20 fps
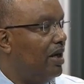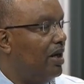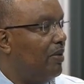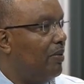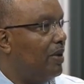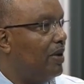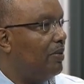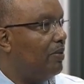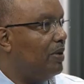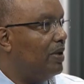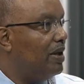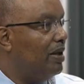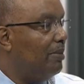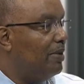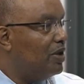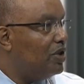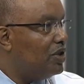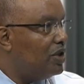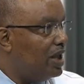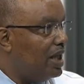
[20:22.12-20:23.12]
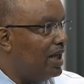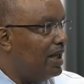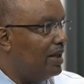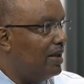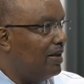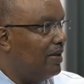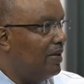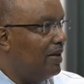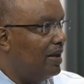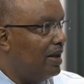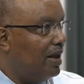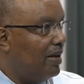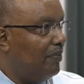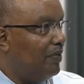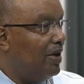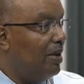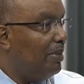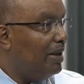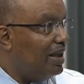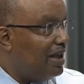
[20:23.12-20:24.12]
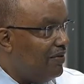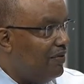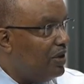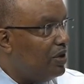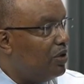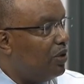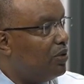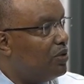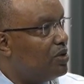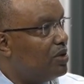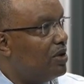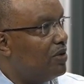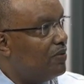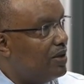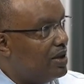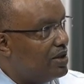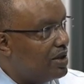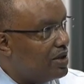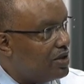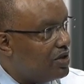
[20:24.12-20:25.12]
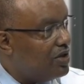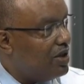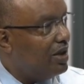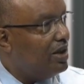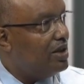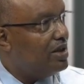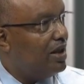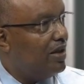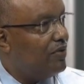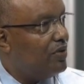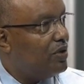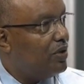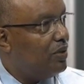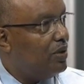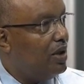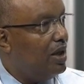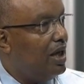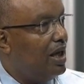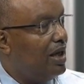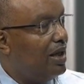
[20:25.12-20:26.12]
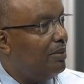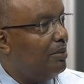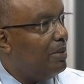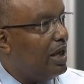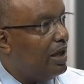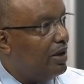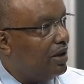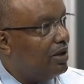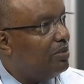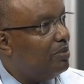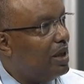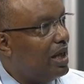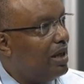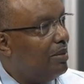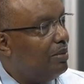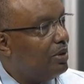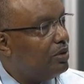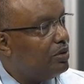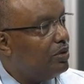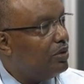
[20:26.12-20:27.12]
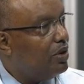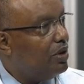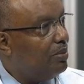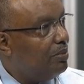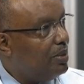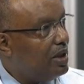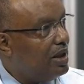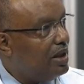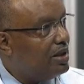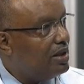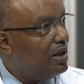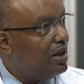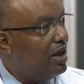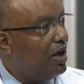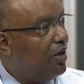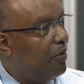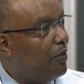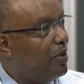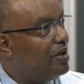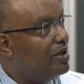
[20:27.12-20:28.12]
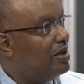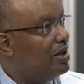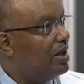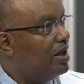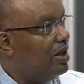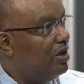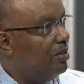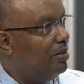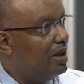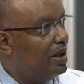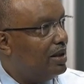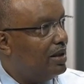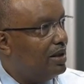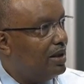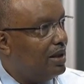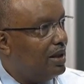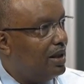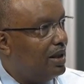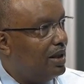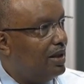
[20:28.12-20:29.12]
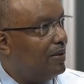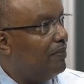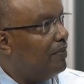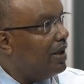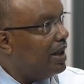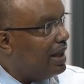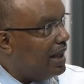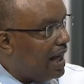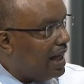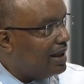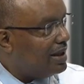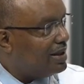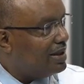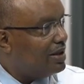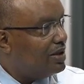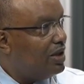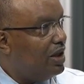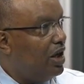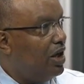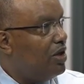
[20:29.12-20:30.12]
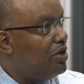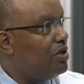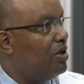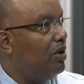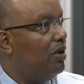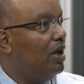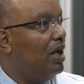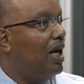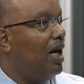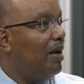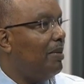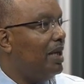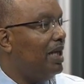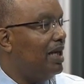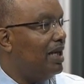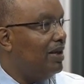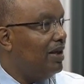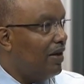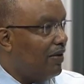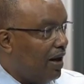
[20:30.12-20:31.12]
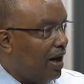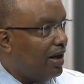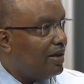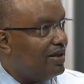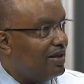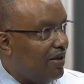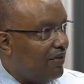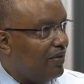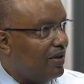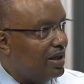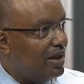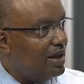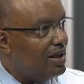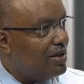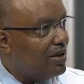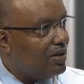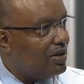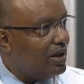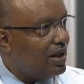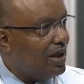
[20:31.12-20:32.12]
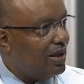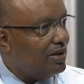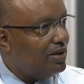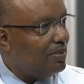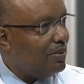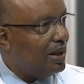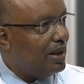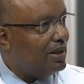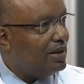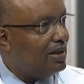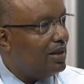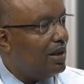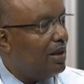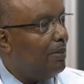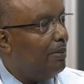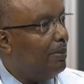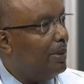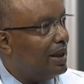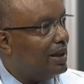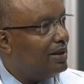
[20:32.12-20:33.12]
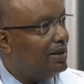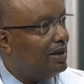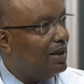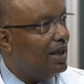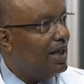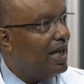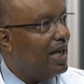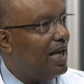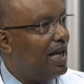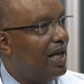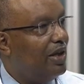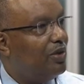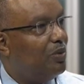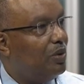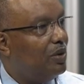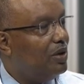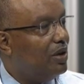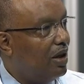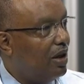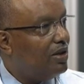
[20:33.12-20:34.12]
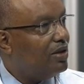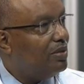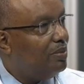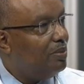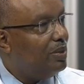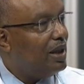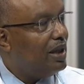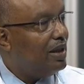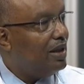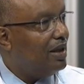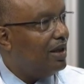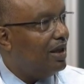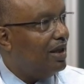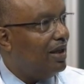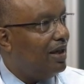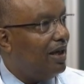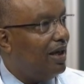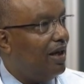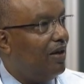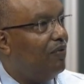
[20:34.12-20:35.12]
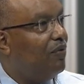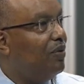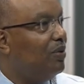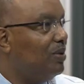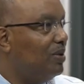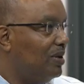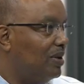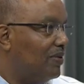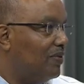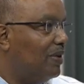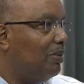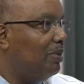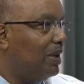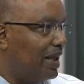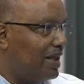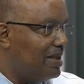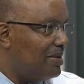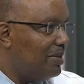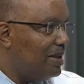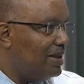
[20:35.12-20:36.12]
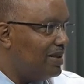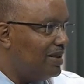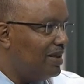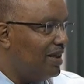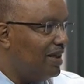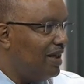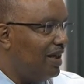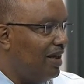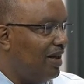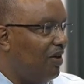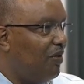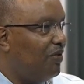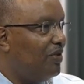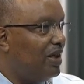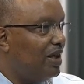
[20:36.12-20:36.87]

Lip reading: with a machine. Yeah? But even those recent studies have shown may not be able to compete with the human analysis. So, I mean, there are definitely certain aspects, but it will not be a full replacement of the